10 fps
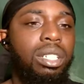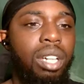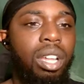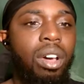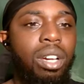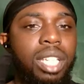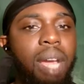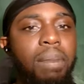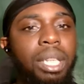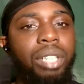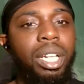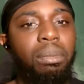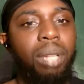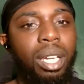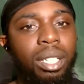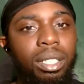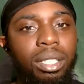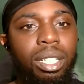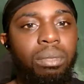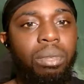alongside my trading plan
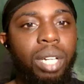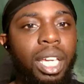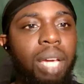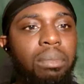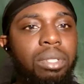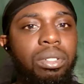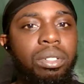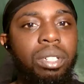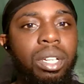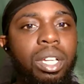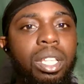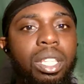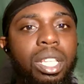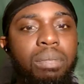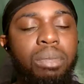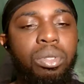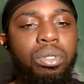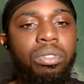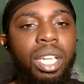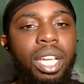when it came to this
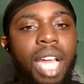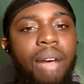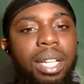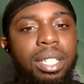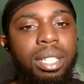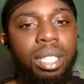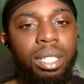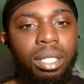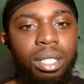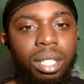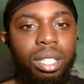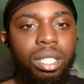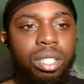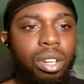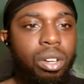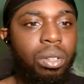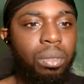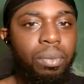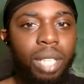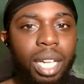move and how I took it.
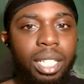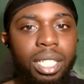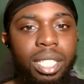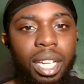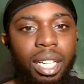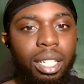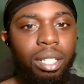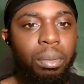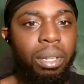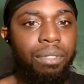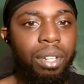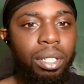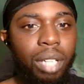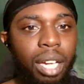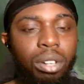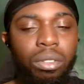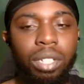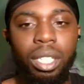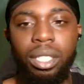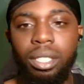So I did take it a little bit further, like over
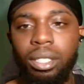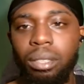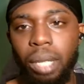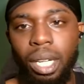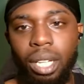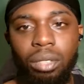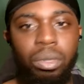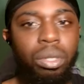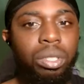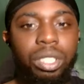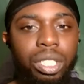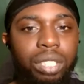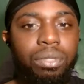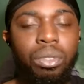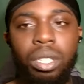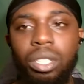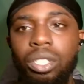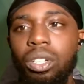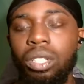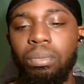here, but we'll just for
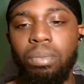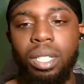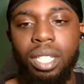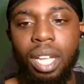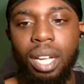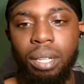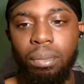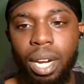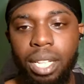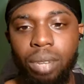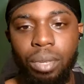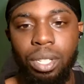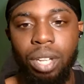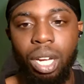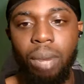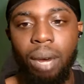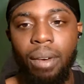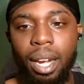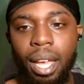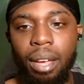the price where we're talking about
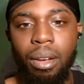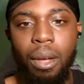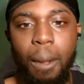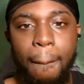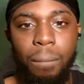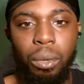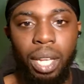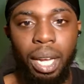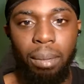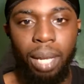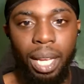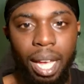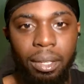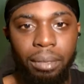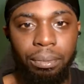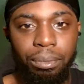right now, we'll let it play out.